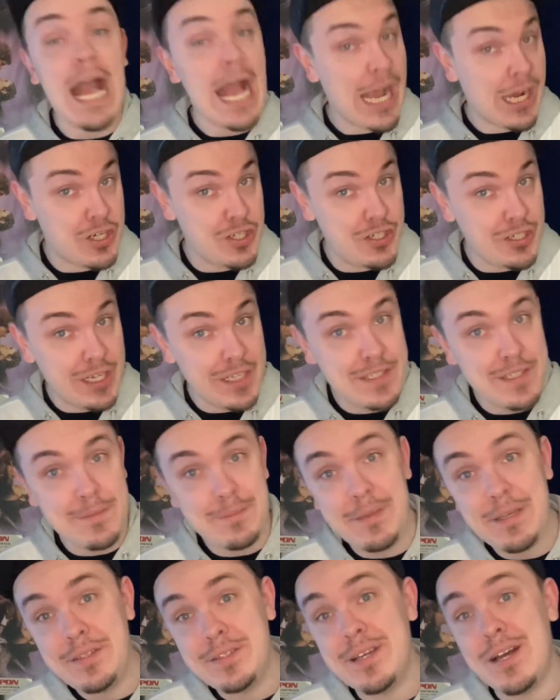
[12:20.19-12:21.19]
actually got to
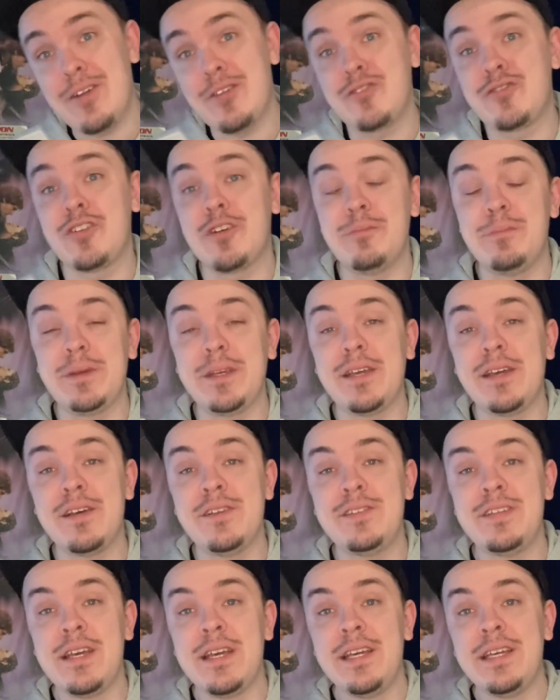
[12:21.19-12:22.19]
meet Donald Trump
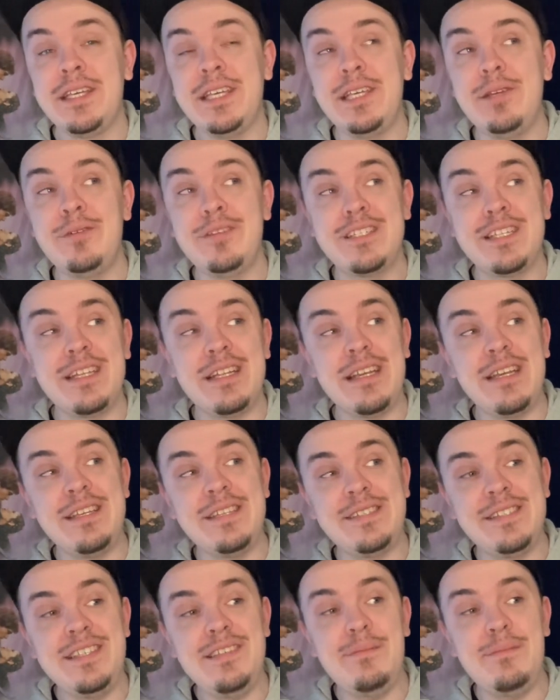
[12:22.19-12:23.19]
because he was an
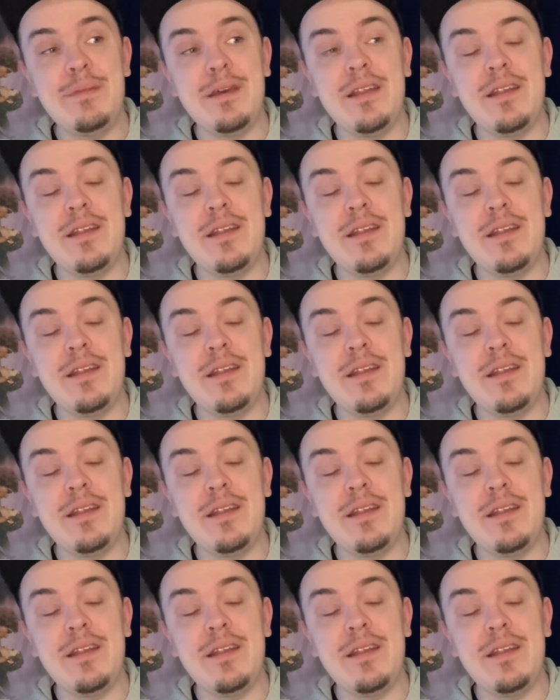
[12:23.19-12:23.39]
ACN